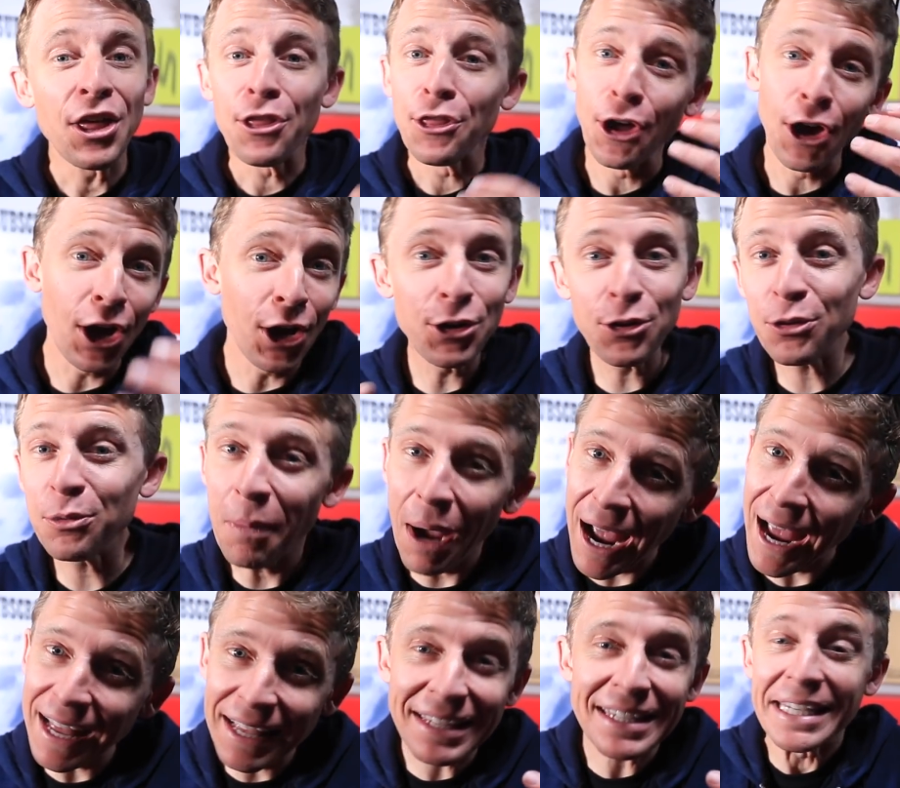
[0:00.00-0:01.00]
The 100
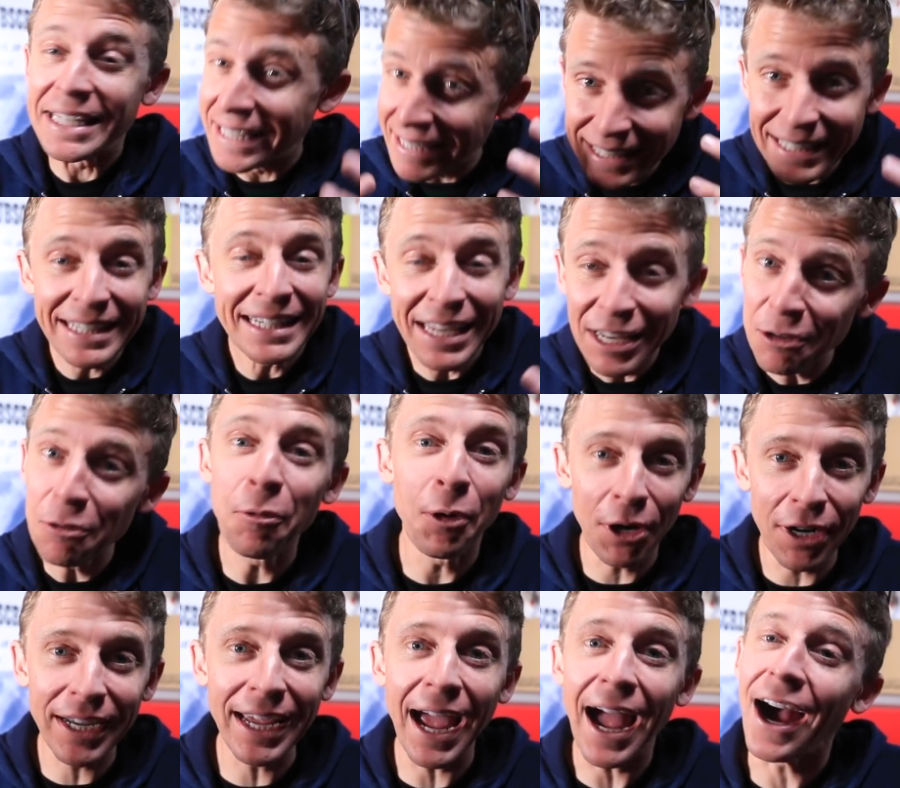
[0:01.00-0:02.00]
miles didn't
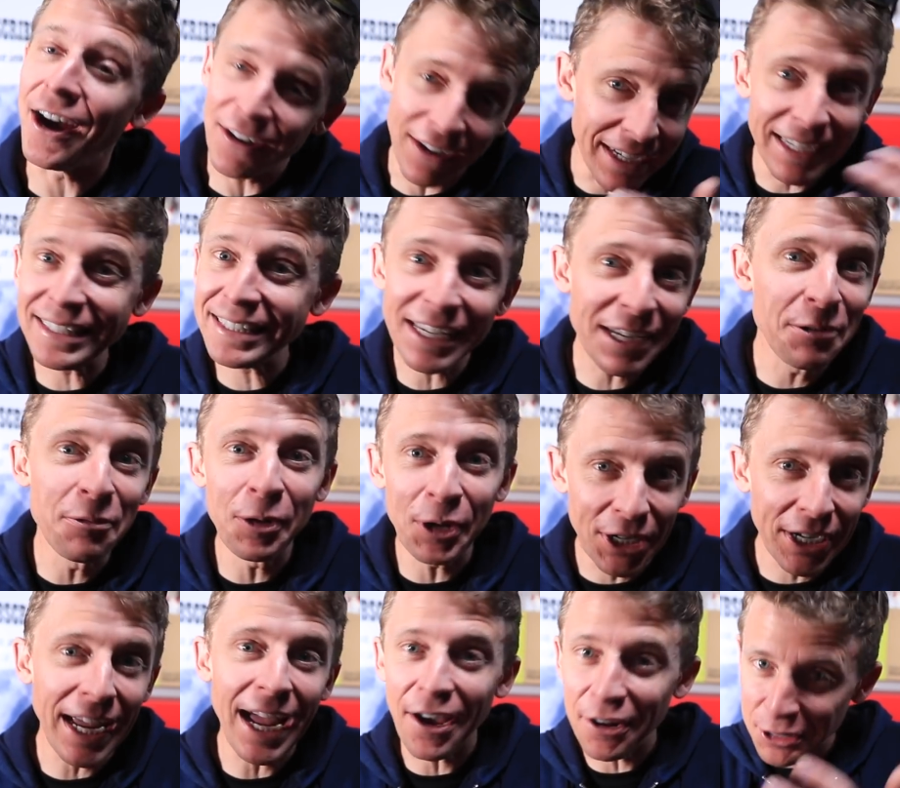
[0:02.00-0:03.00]
work out. It didn't
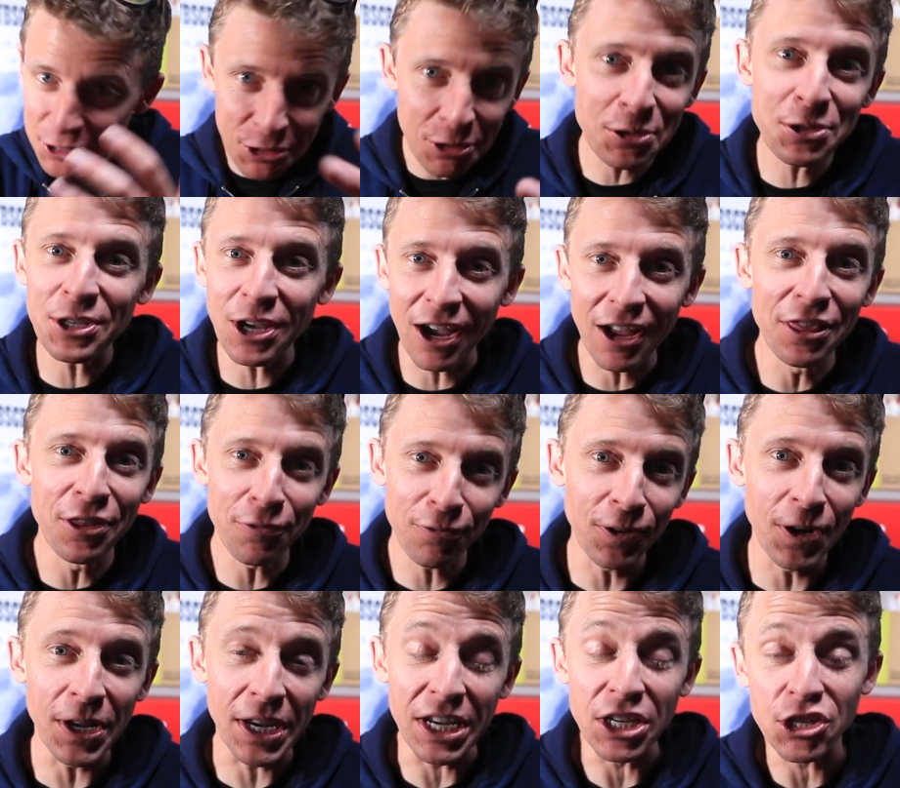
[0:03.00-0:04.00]
work out as you saw in the
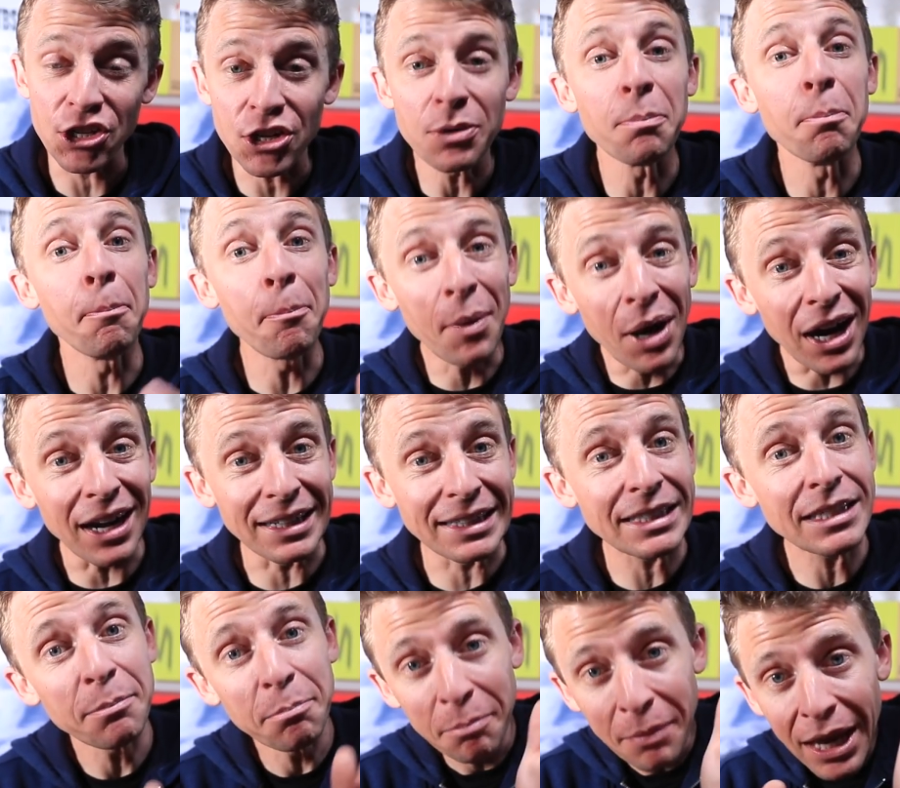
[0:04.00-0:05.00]
footage.
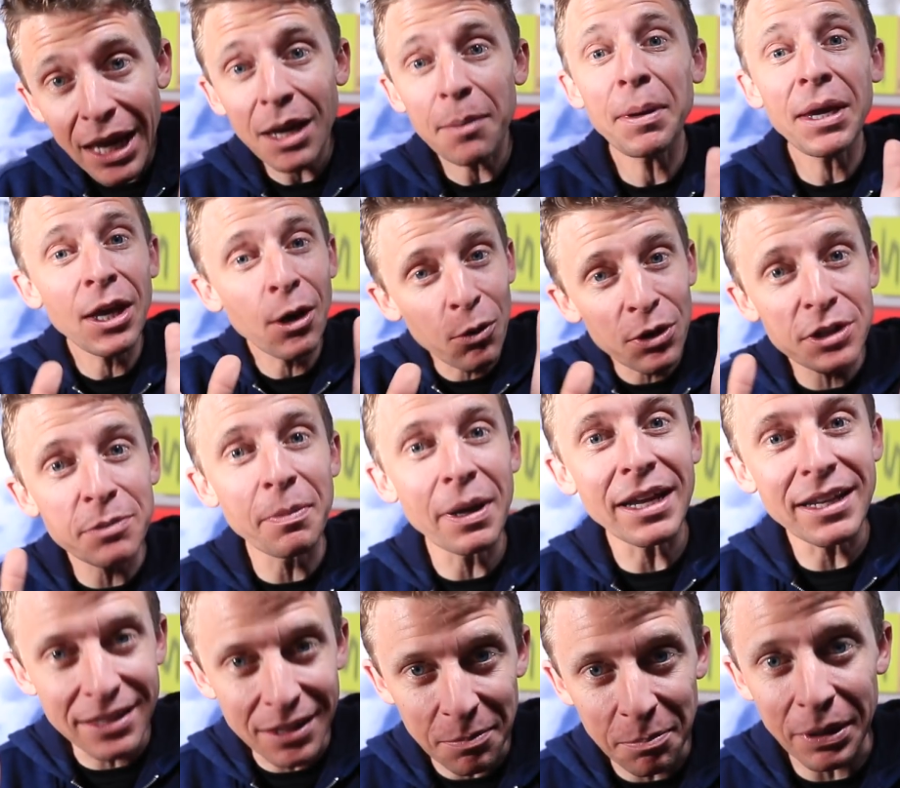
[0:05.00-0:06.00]
But maybe it was
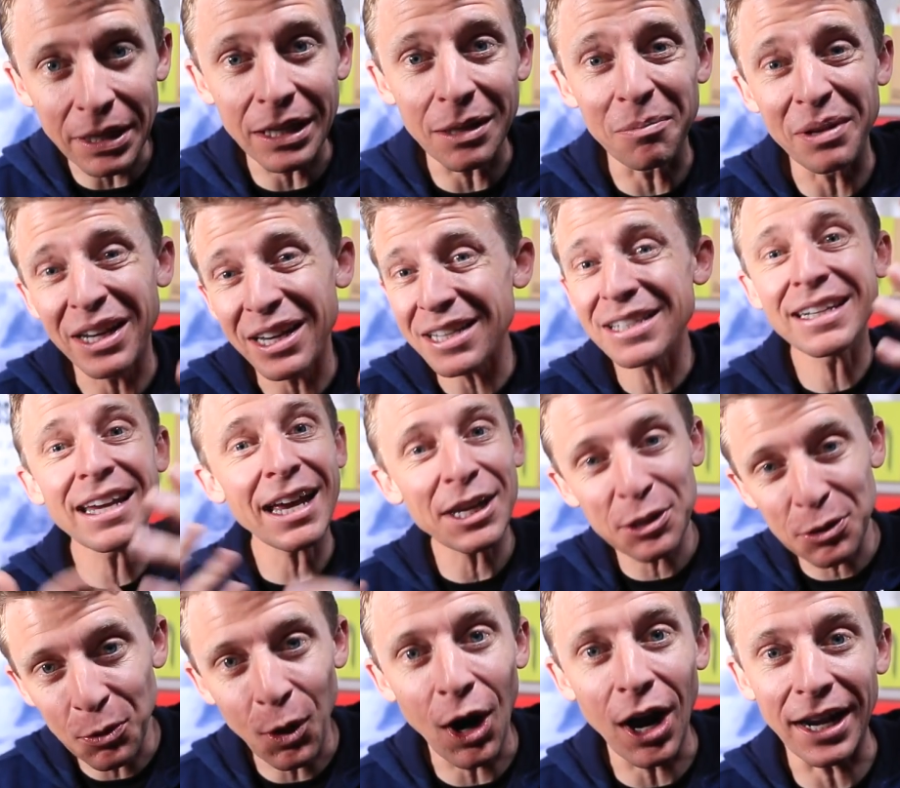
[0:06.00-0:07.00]
meant to be because
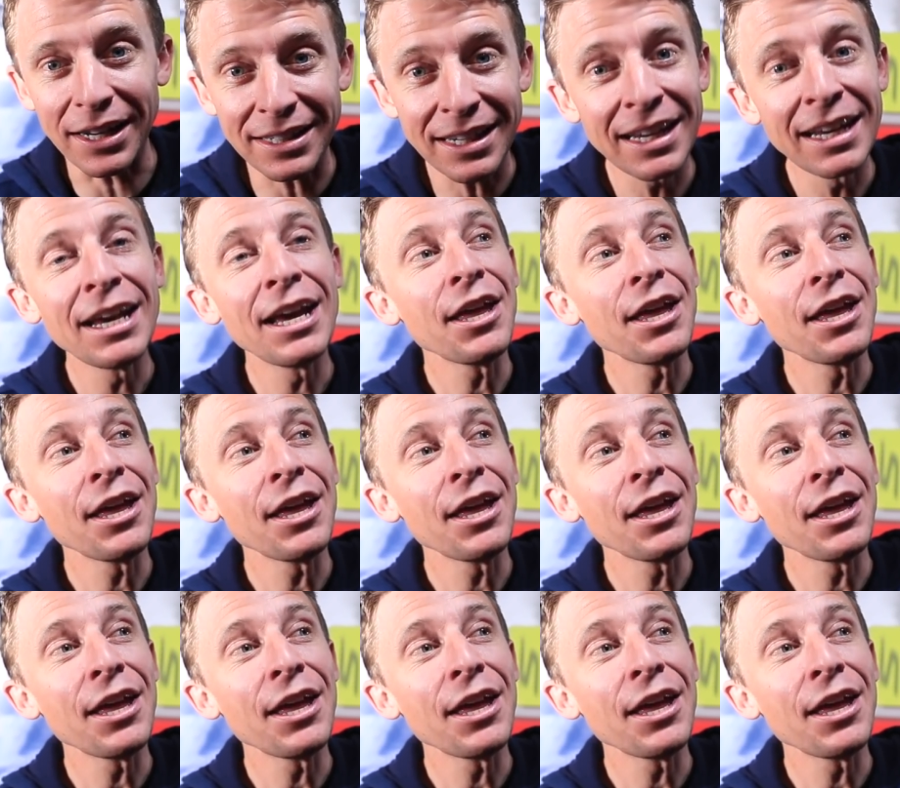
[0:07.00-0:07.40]
guess what?